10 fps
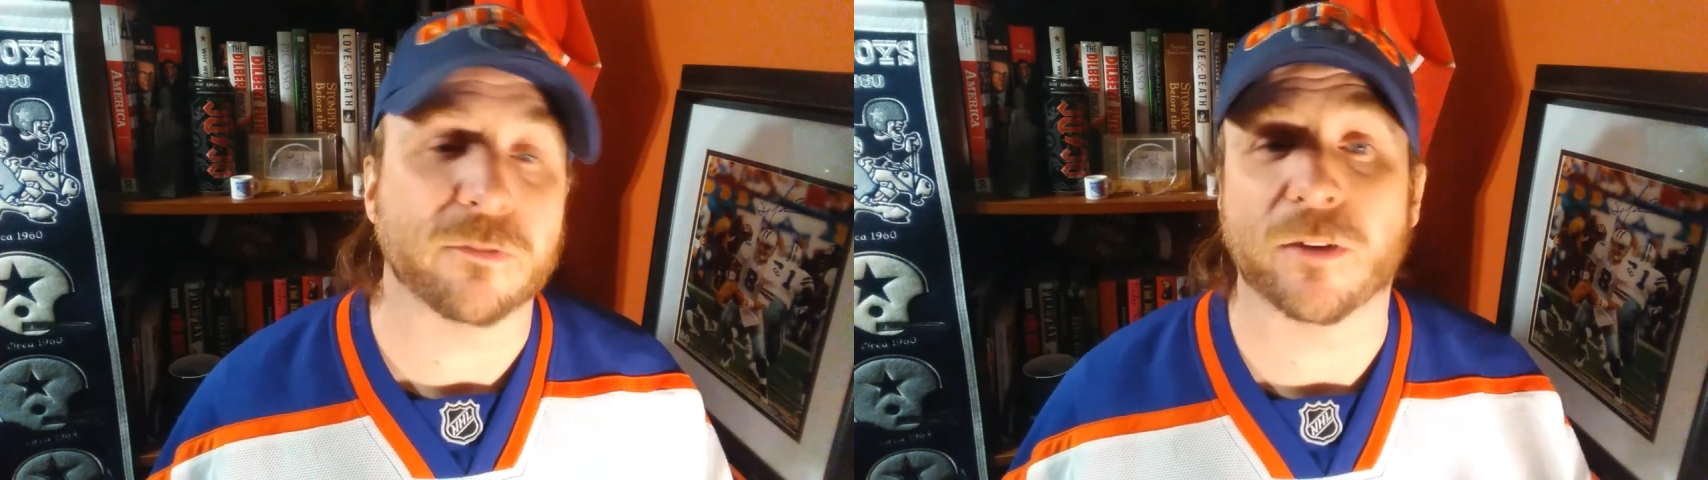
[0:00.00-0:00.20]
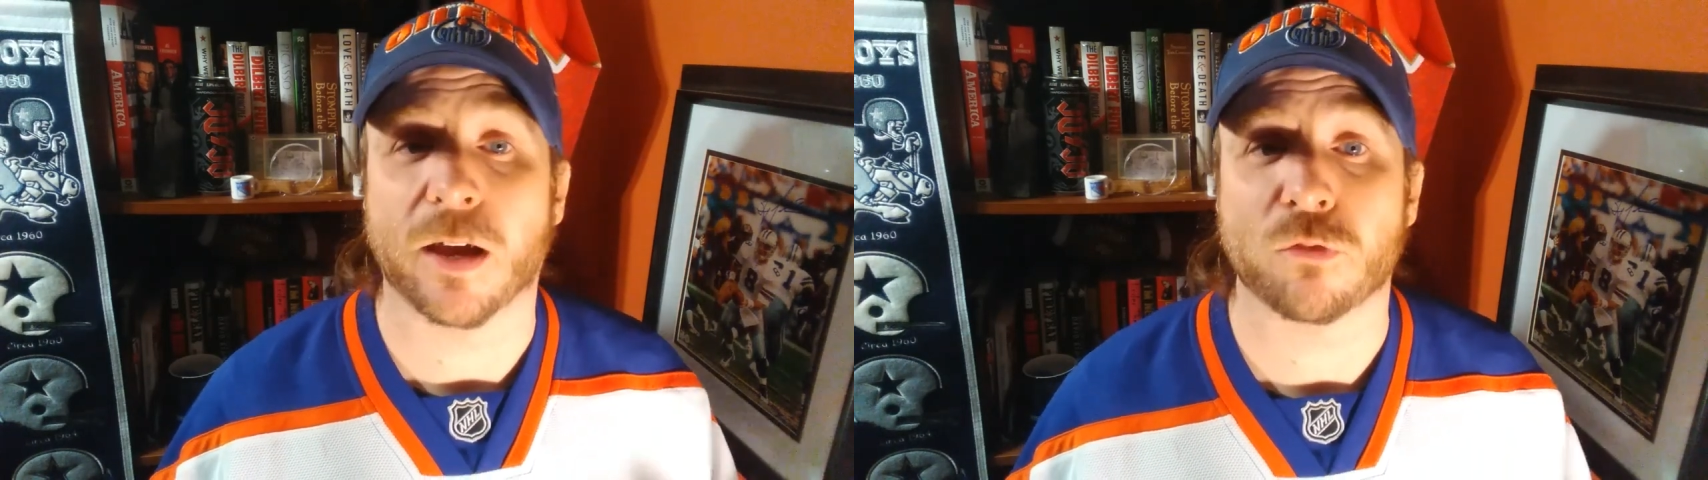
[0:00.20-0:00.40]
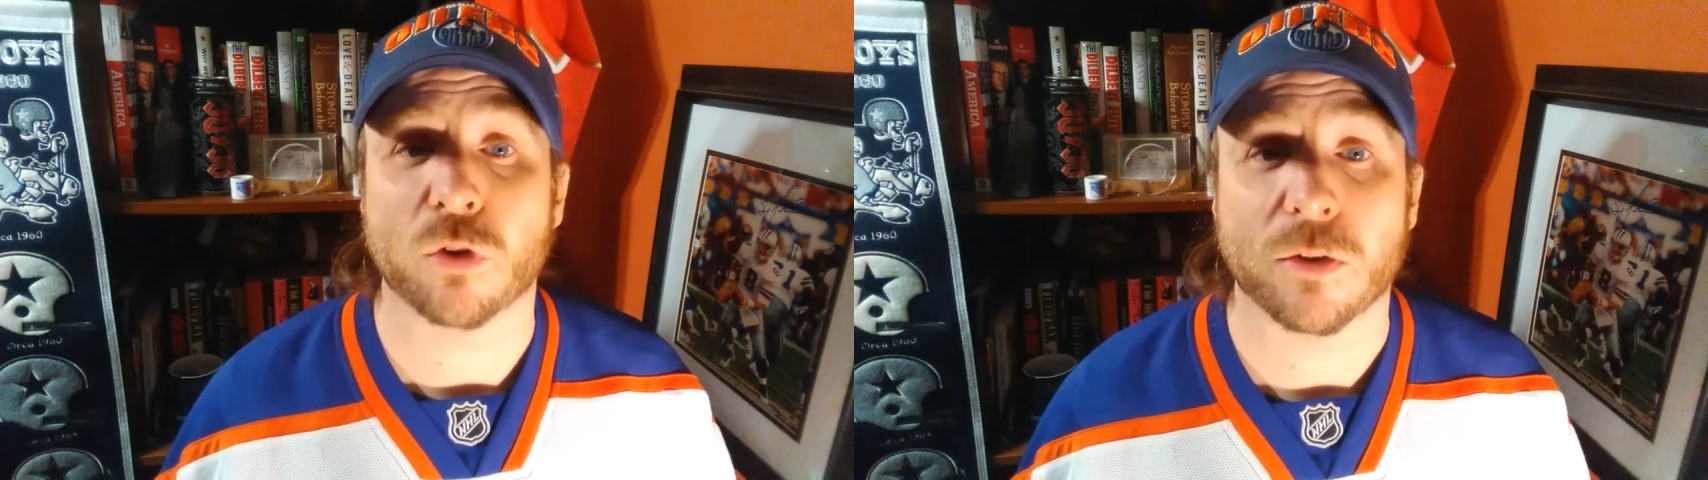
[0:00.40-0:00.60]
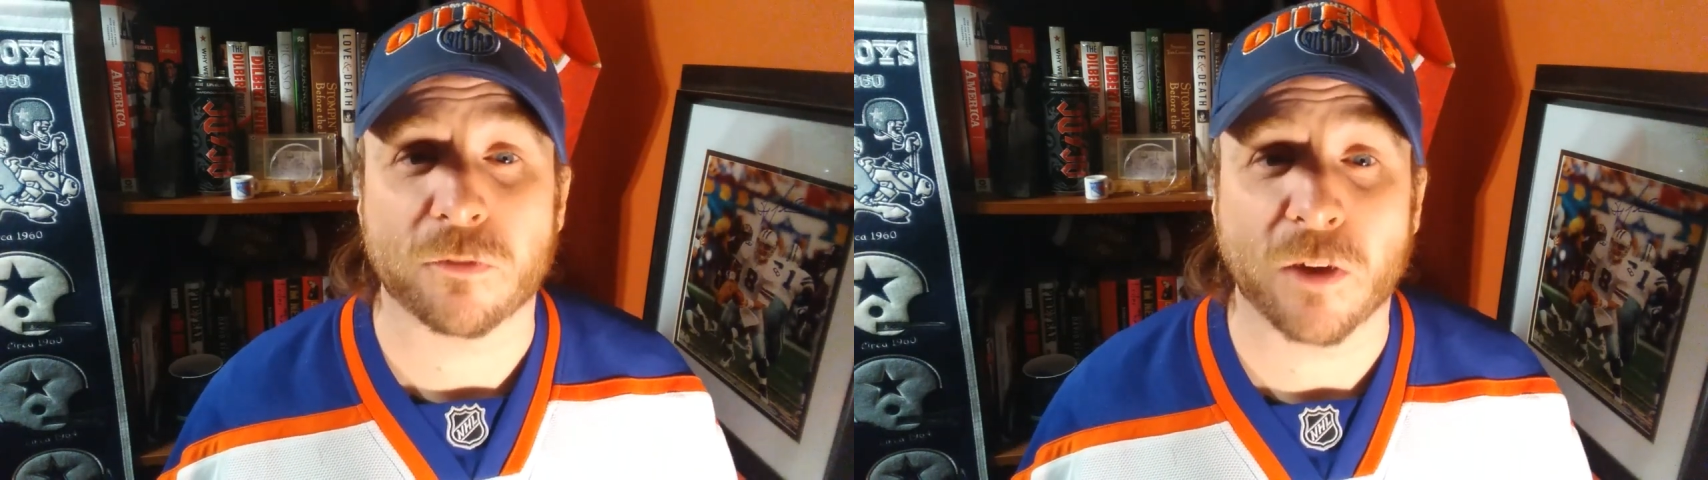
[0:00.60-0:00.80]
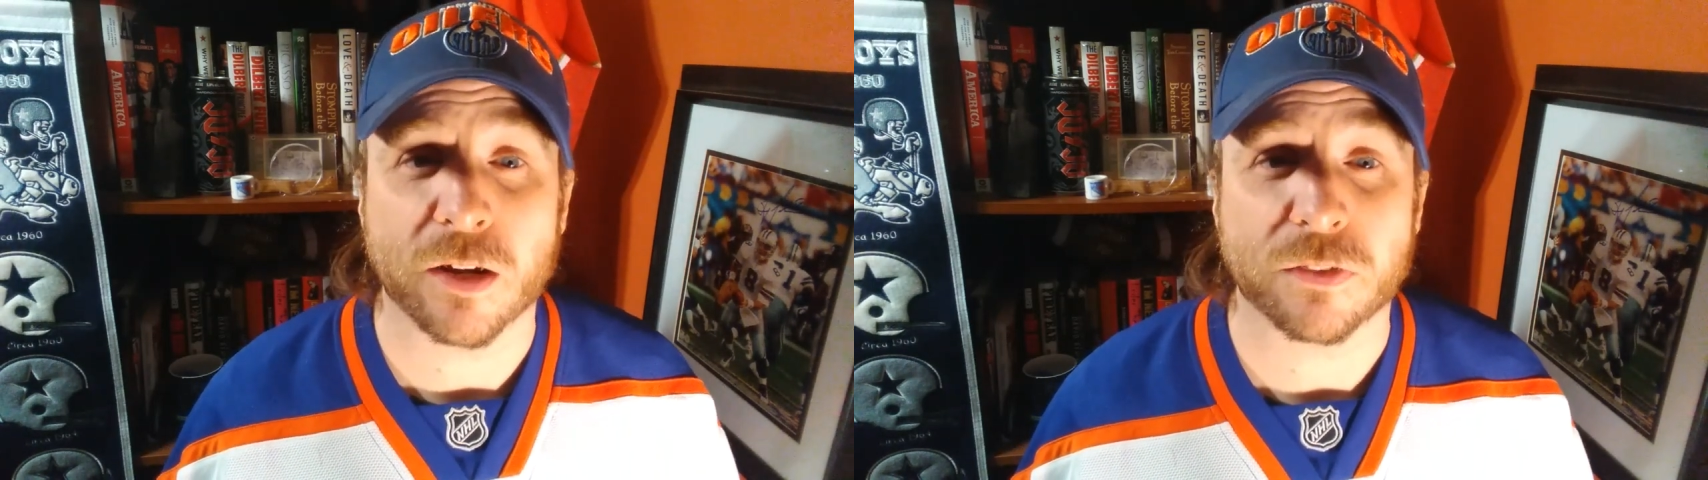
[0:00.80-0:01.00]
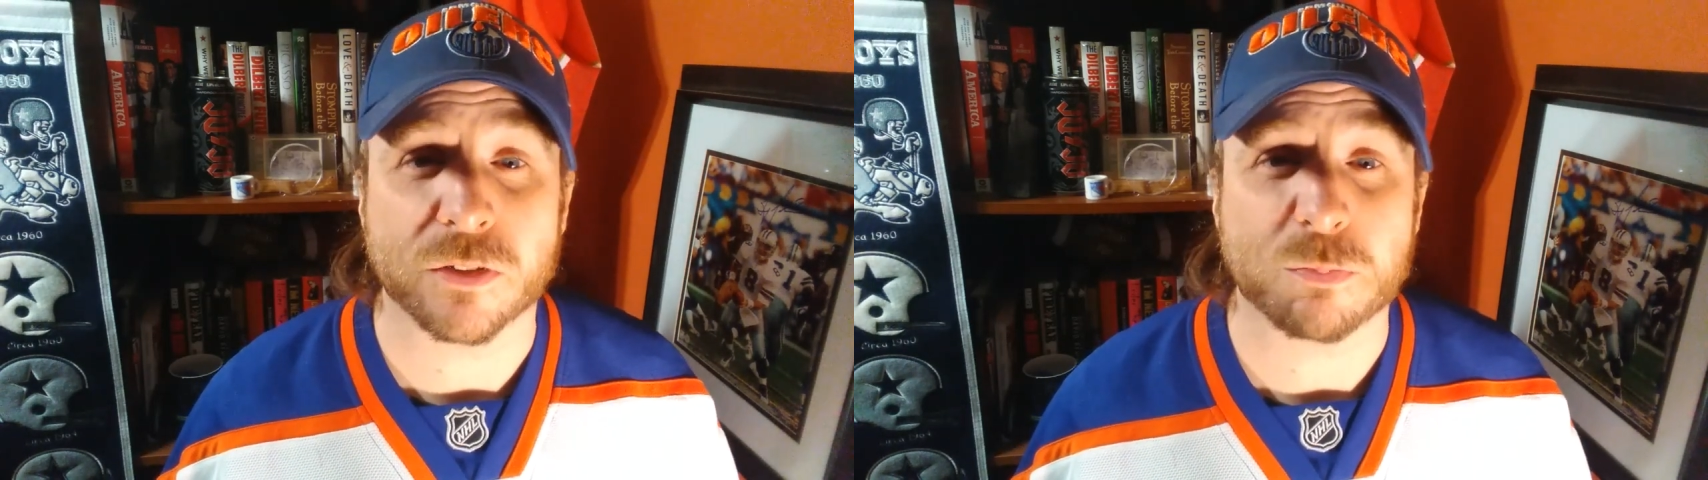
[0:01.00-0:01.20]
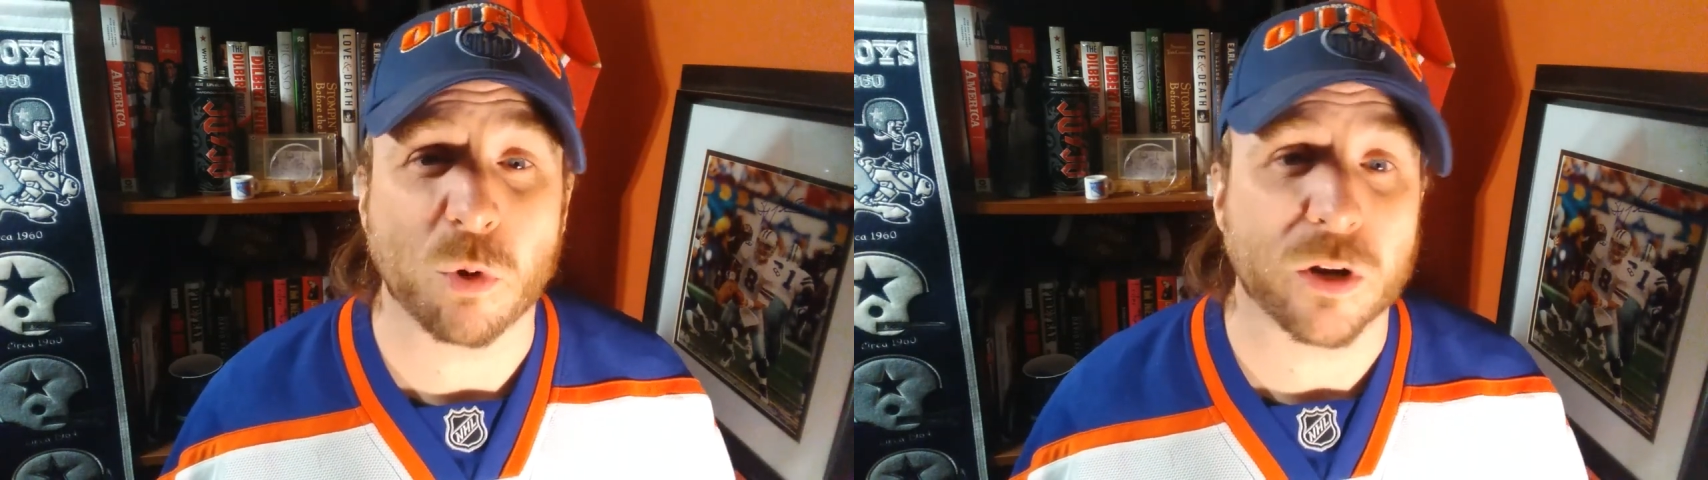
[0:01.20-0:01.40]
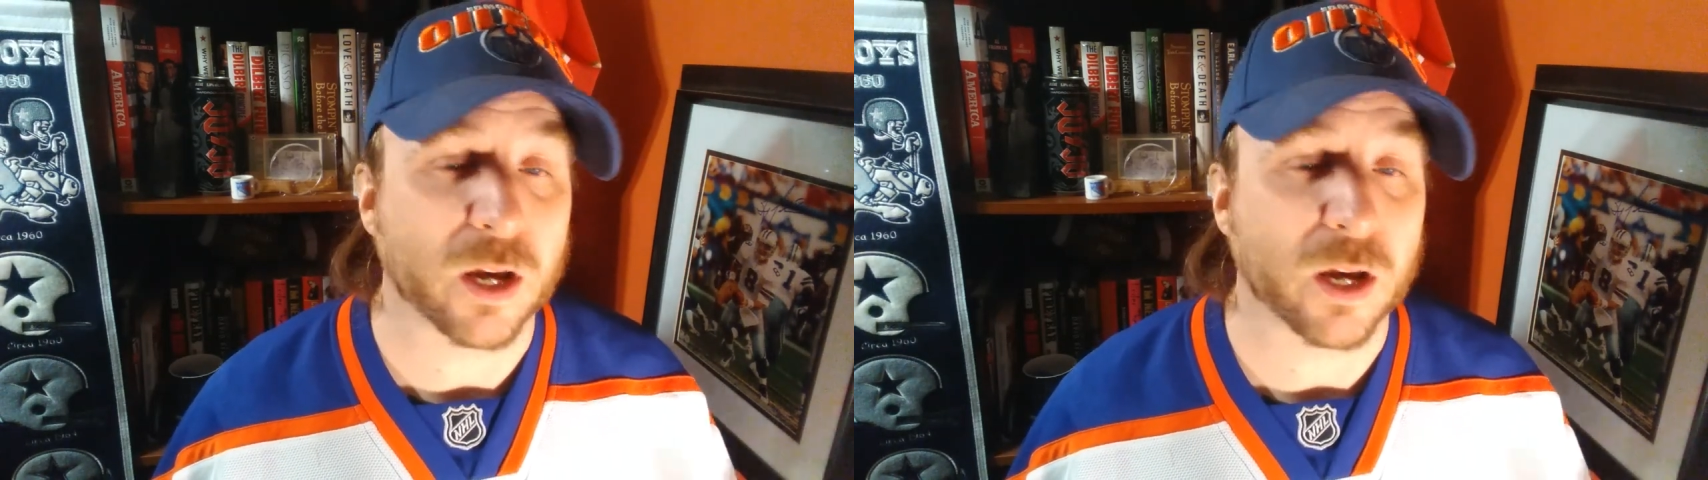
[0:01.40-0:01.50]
five-round fight at this point,